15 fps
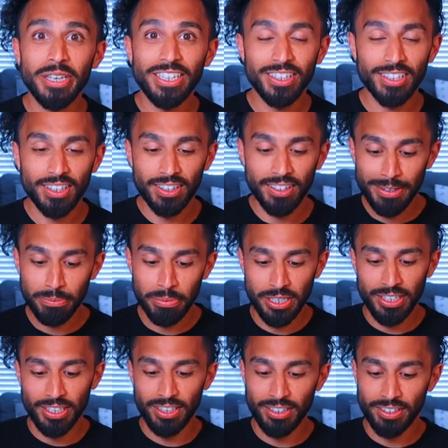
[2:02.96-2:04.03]
maker can
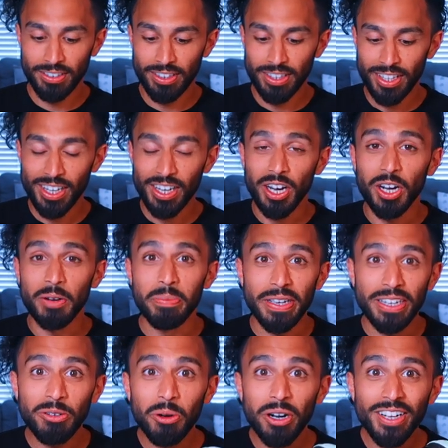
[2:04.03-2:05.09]
be a
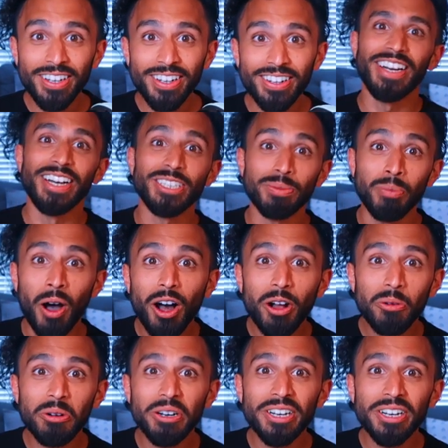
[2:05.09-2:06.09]
big one, a small